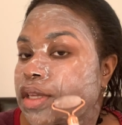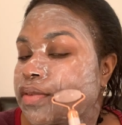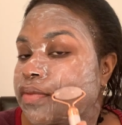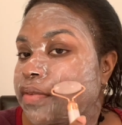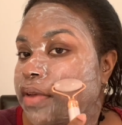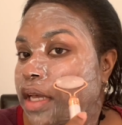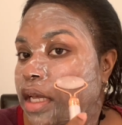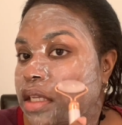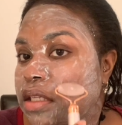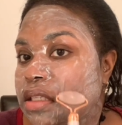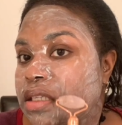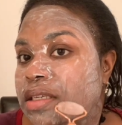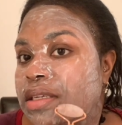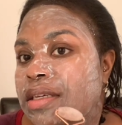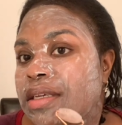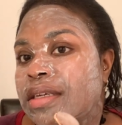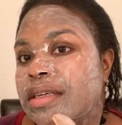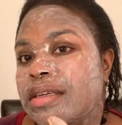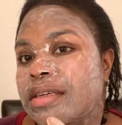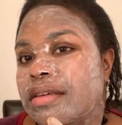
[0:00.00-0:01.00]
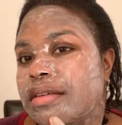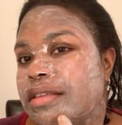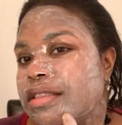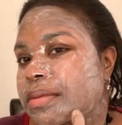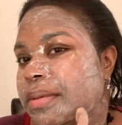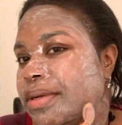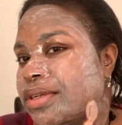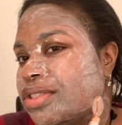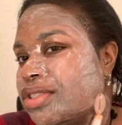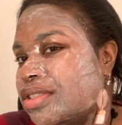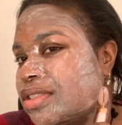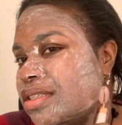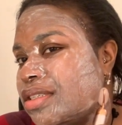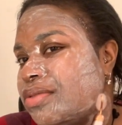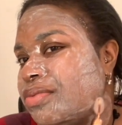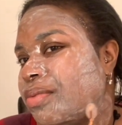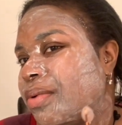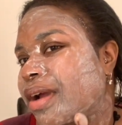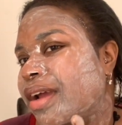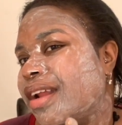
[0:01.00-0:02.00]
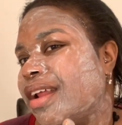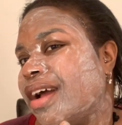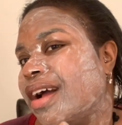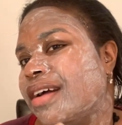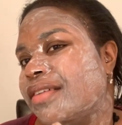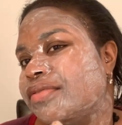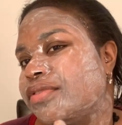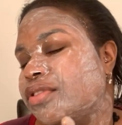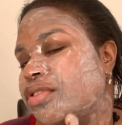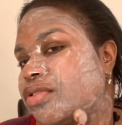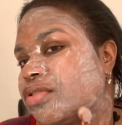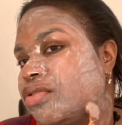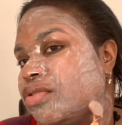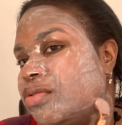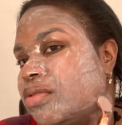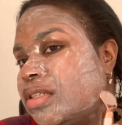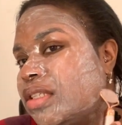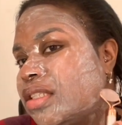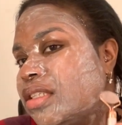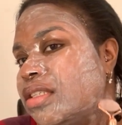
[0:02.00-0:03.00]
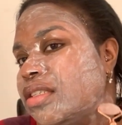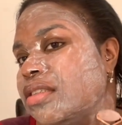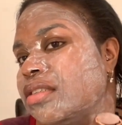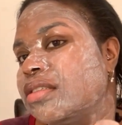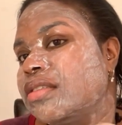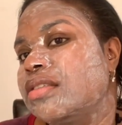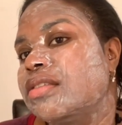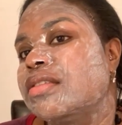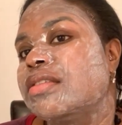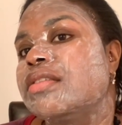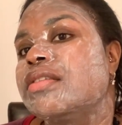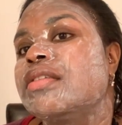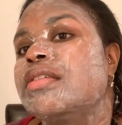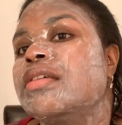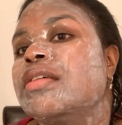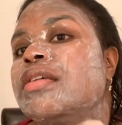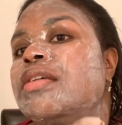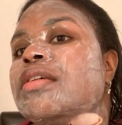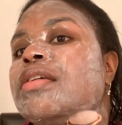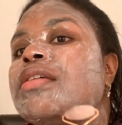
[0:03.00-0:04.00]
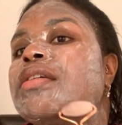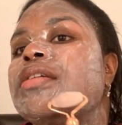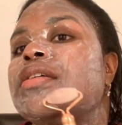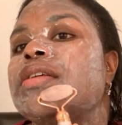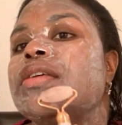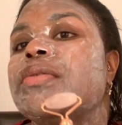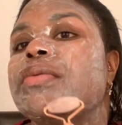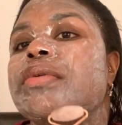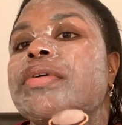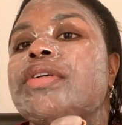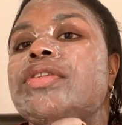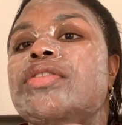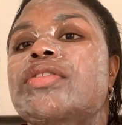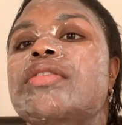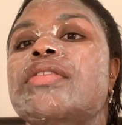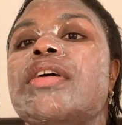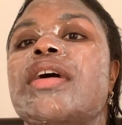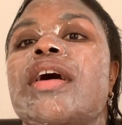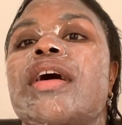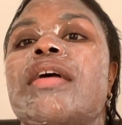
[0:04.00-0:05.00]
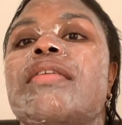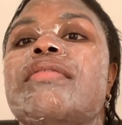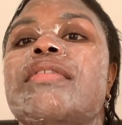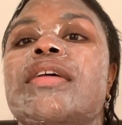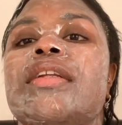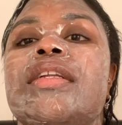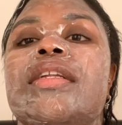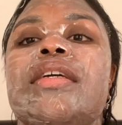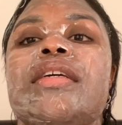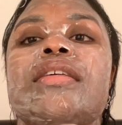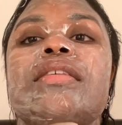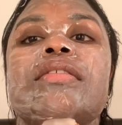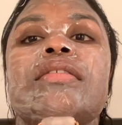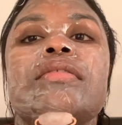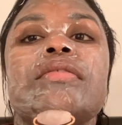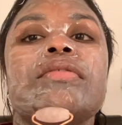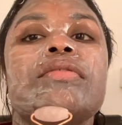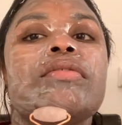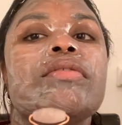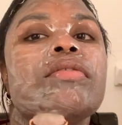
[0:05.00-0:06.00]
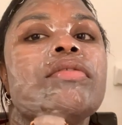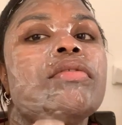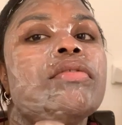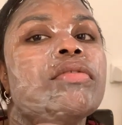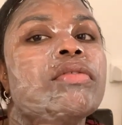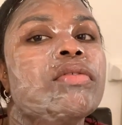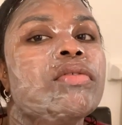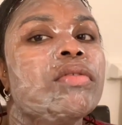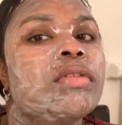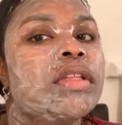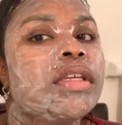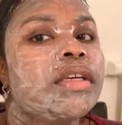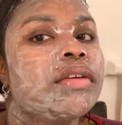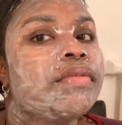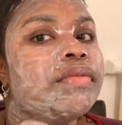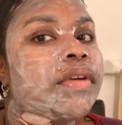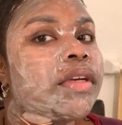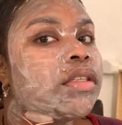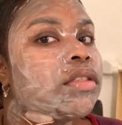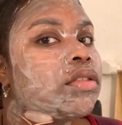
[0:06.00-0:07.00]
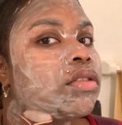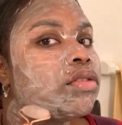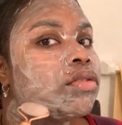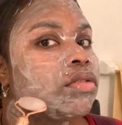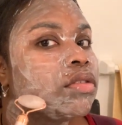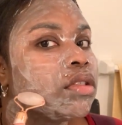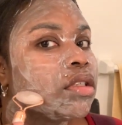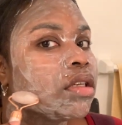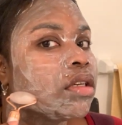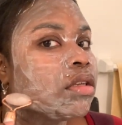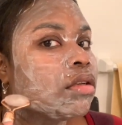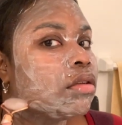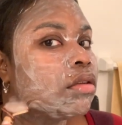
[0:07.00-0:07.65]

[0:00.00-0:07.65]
effect, especially right after doing this. You want to just have that nice cooling effect to your skin.